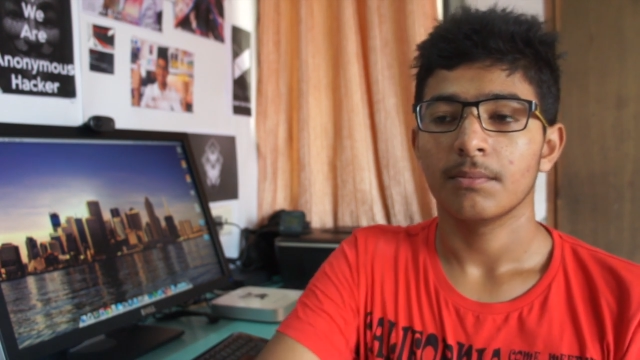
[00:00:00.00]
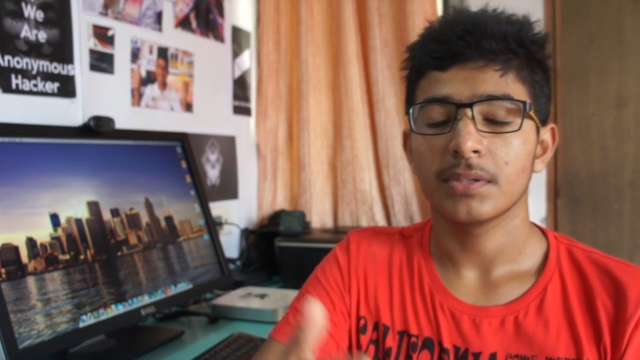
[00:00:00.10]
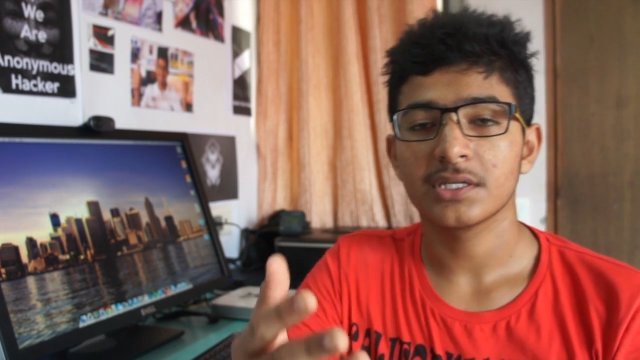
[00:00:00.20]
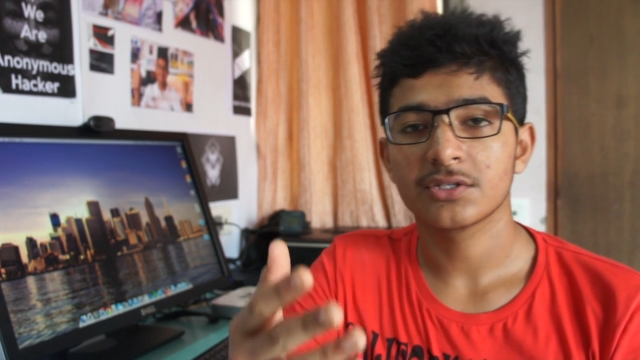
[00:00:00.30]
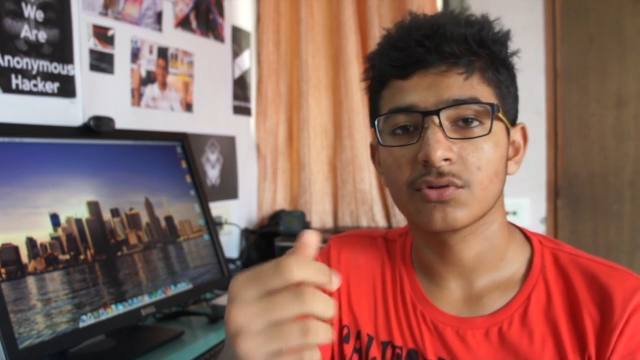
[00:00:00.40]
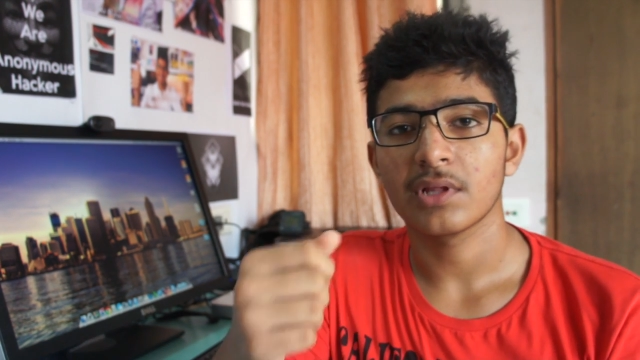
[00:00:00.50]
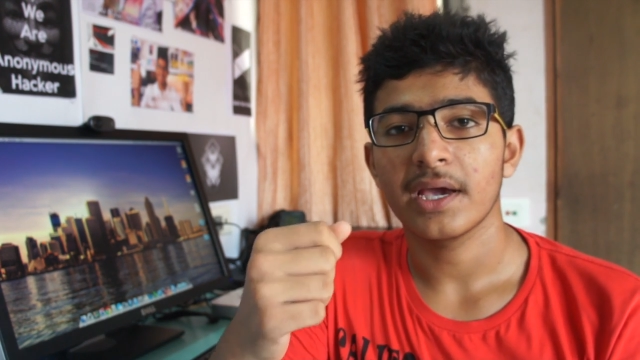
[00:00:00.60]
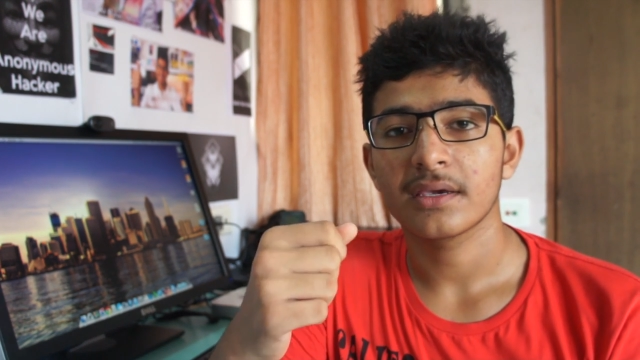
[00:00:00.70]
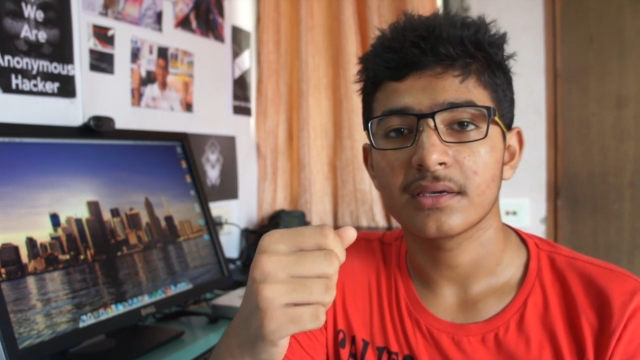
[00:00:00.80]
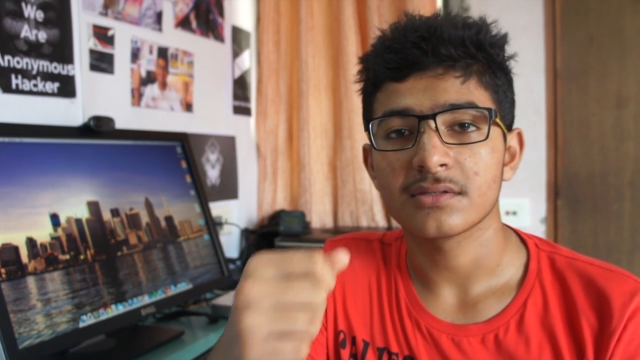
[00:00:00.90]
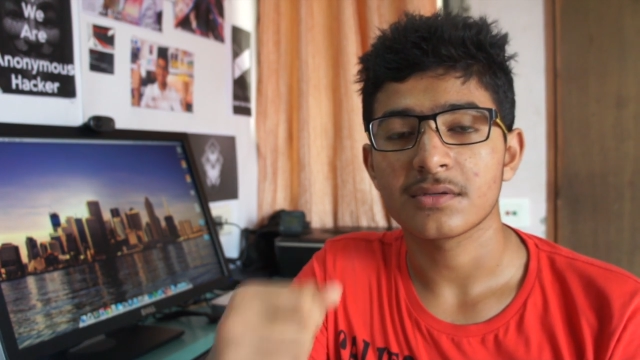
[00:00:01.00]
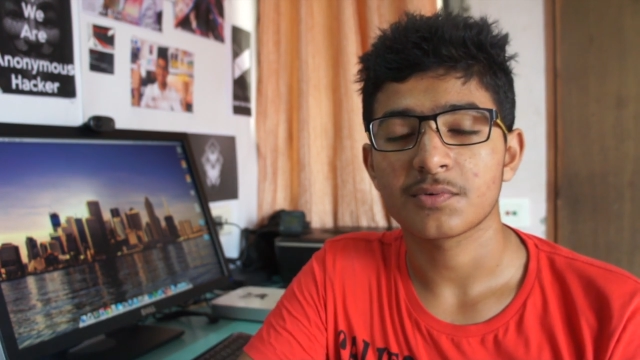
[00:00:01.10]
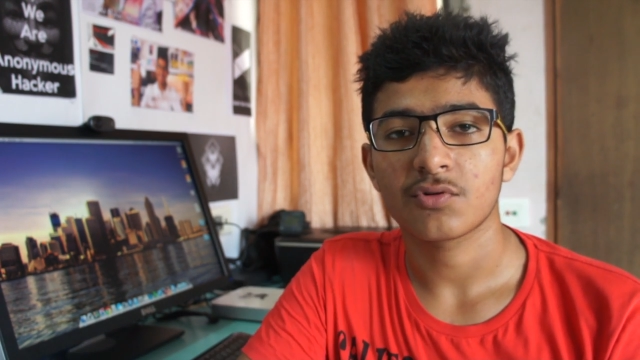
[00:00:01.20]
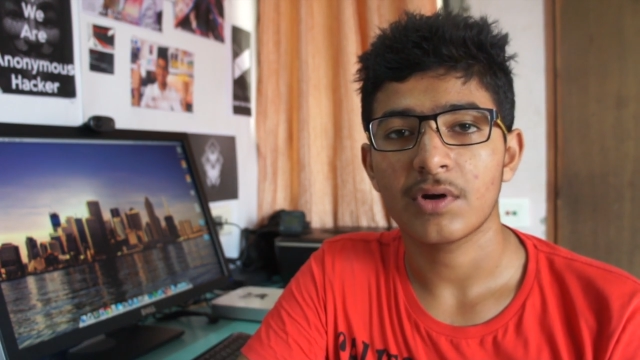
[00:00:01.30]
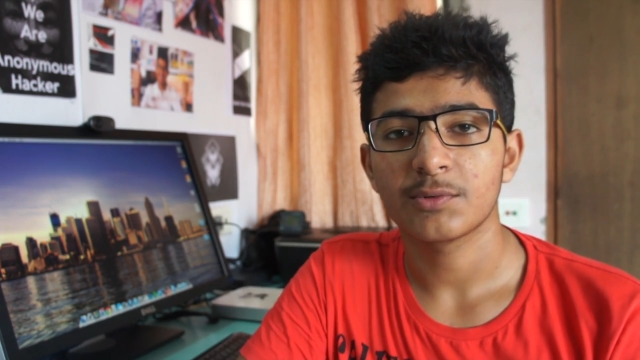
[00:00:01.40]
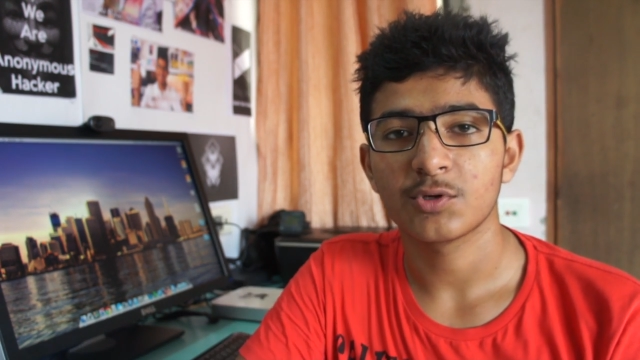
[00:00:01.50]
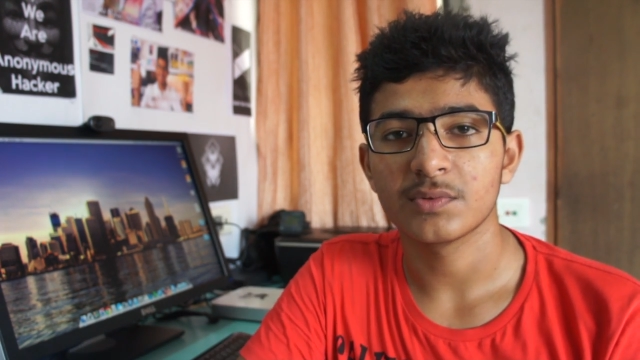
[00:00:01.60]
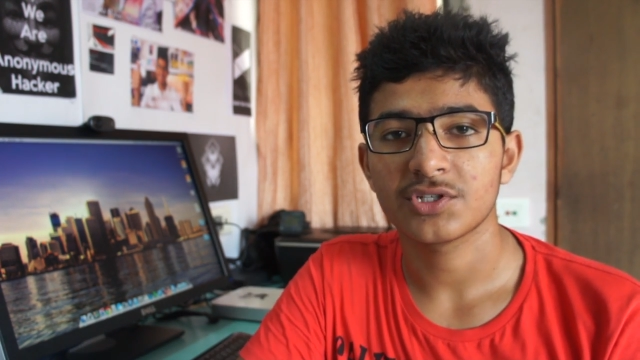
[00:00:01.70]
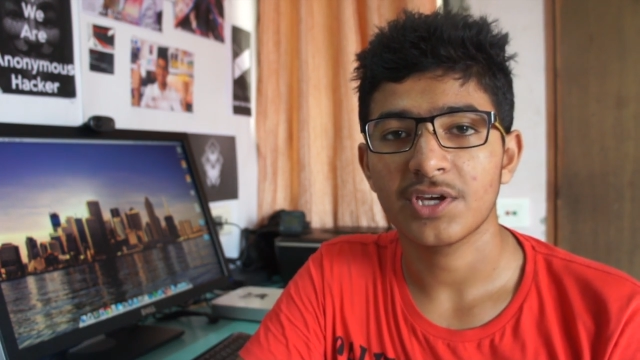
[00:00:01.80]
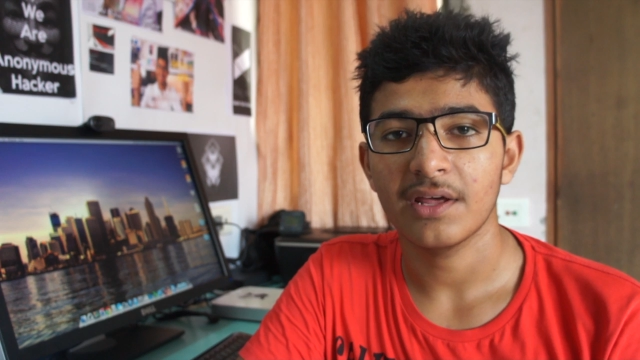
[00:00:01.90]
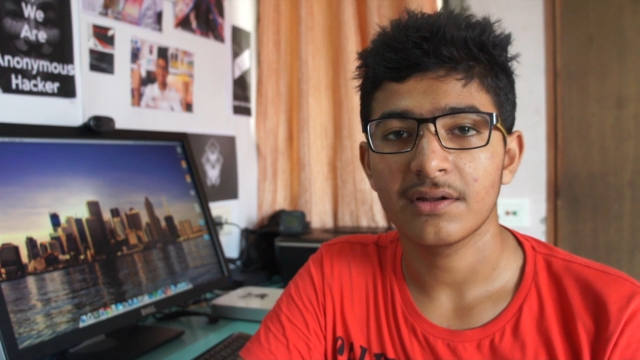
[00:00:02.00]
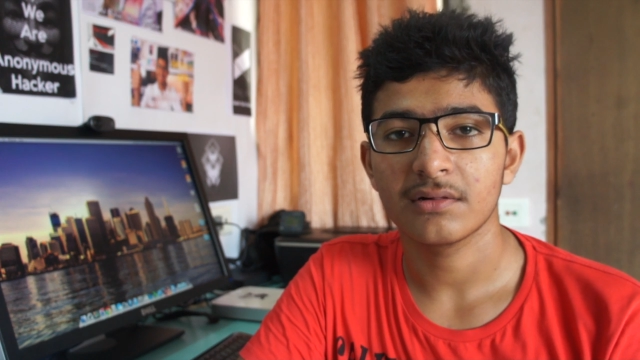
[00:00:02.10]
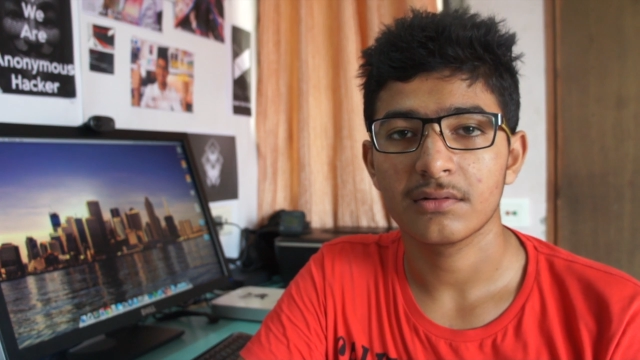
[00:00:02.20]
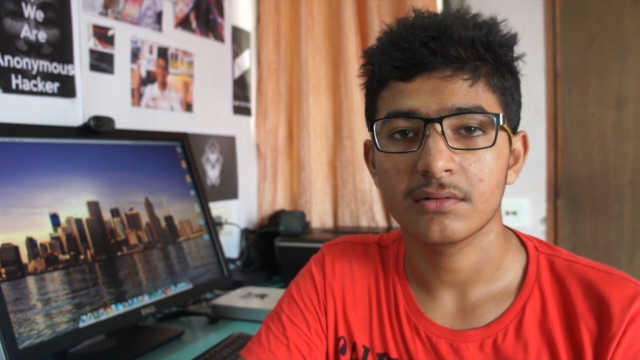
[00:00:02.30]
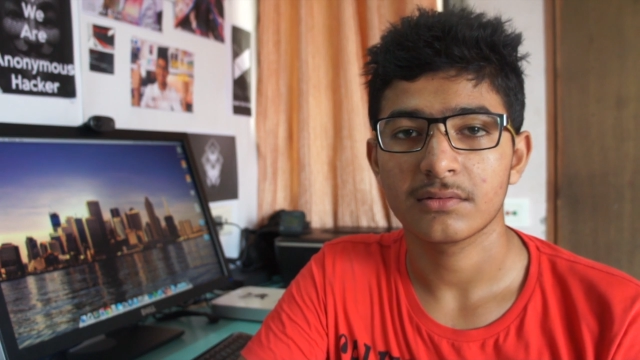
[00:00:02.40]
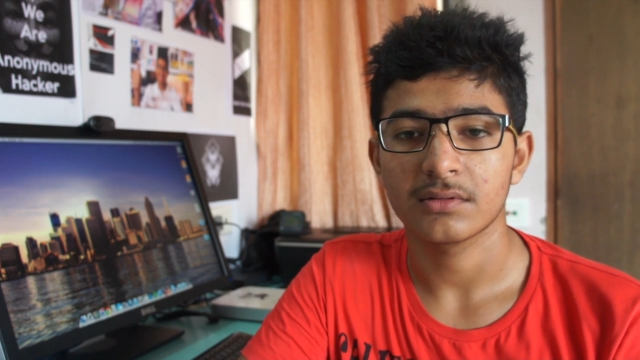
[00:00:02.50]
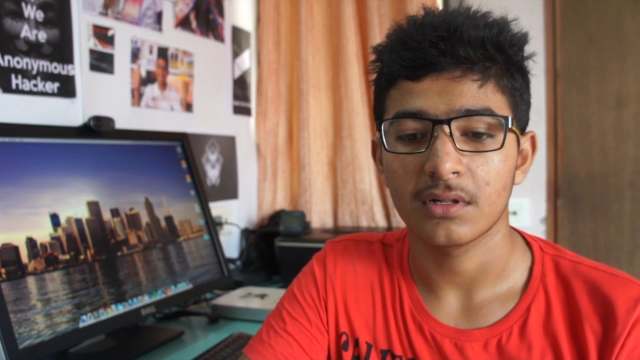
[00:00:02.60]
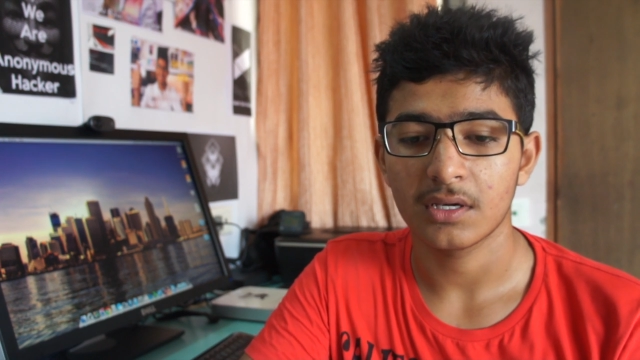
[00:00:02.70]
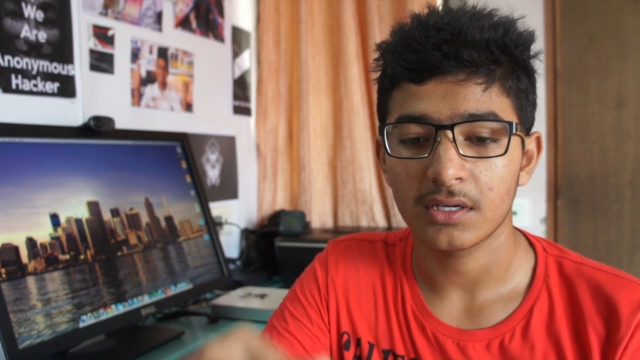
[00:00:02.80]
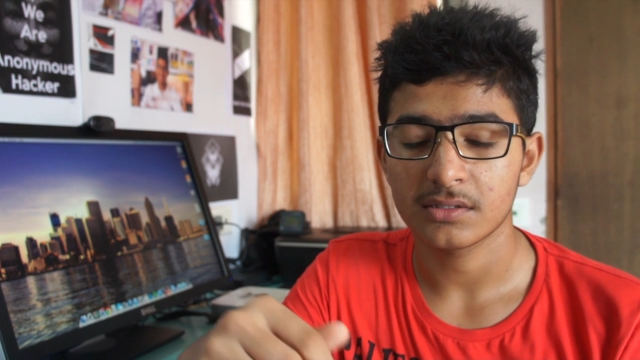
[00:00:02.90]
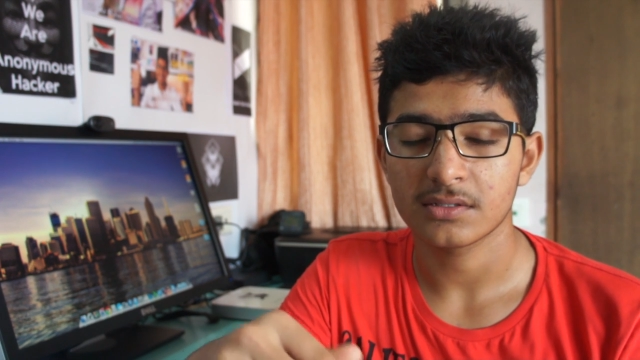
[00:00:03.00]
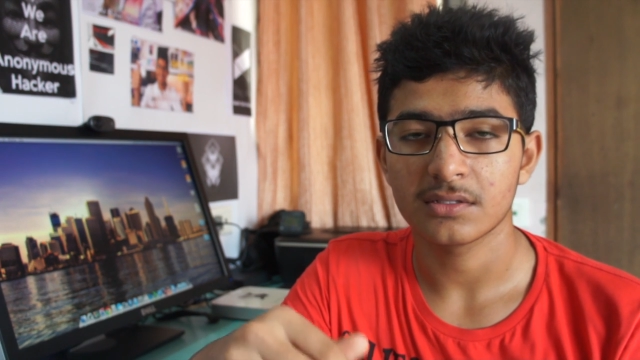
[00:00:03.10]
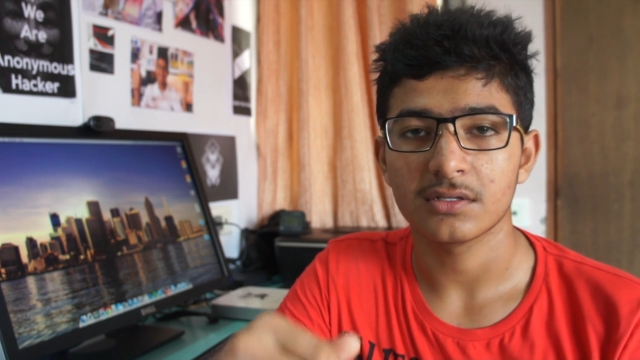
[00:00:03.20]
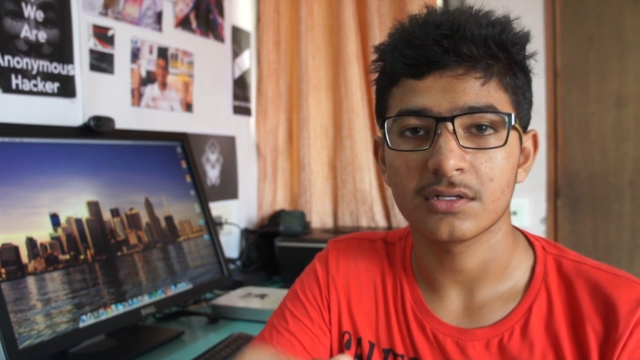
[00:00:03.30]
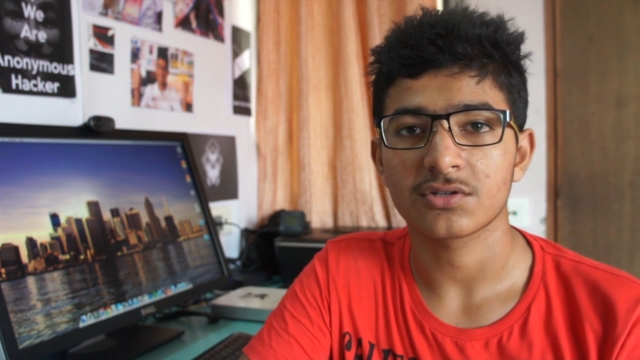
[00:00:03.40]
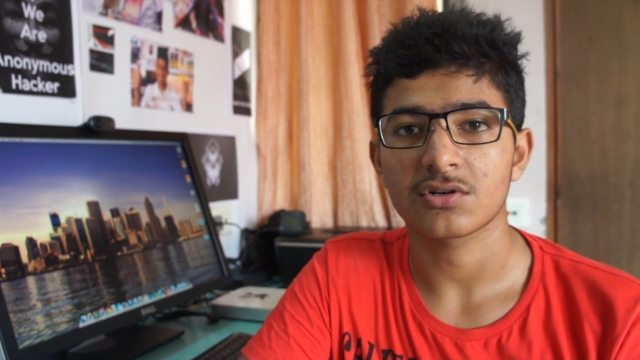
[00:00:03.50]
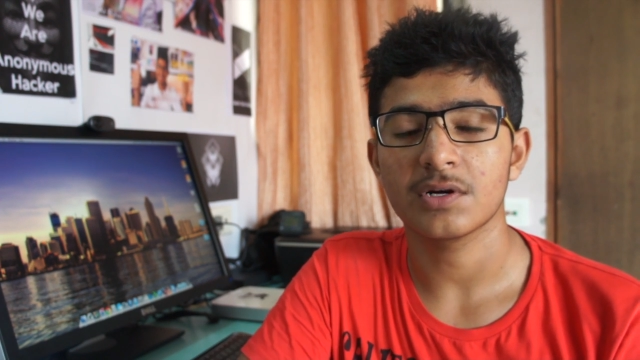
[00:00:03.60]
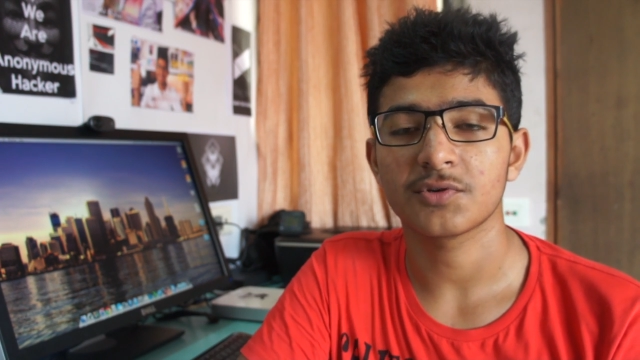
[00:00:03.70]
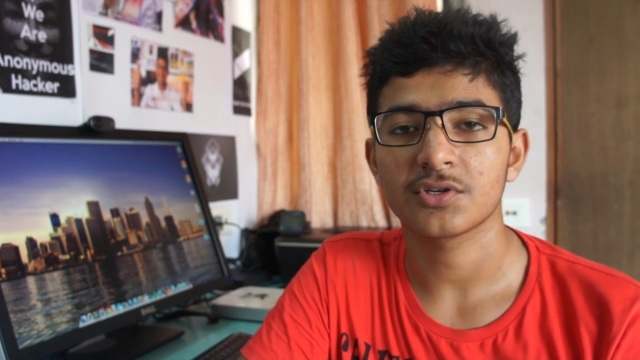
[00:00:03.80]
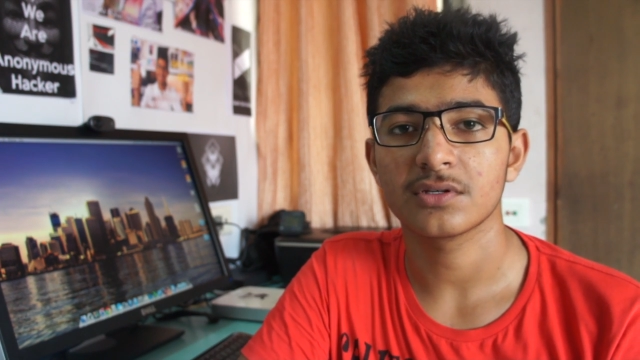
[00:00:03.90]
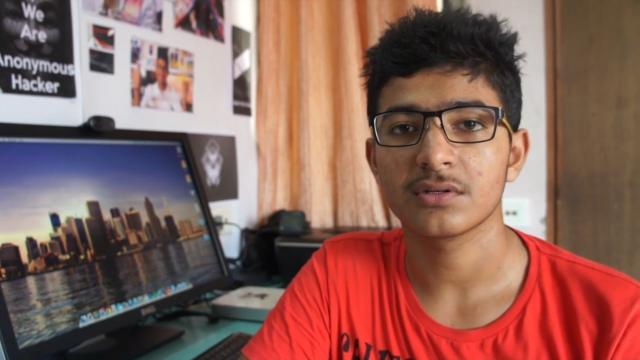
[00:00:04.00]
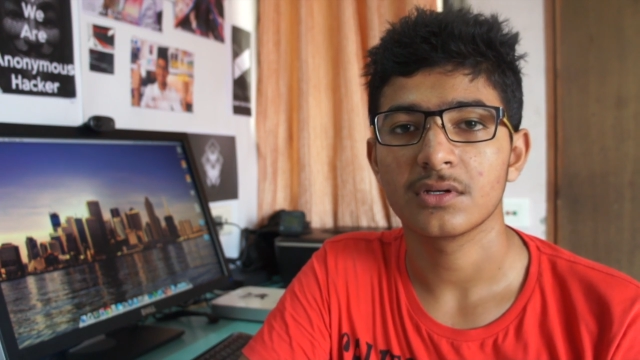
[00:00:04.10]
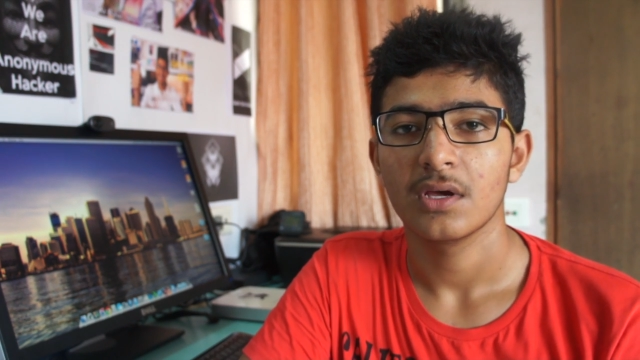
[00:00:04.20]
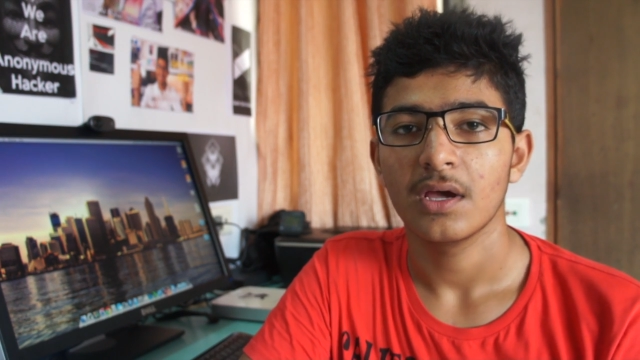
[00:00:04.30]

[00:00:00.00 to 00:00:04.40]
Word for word: please do like and subscribe to my channel. The link is in the description,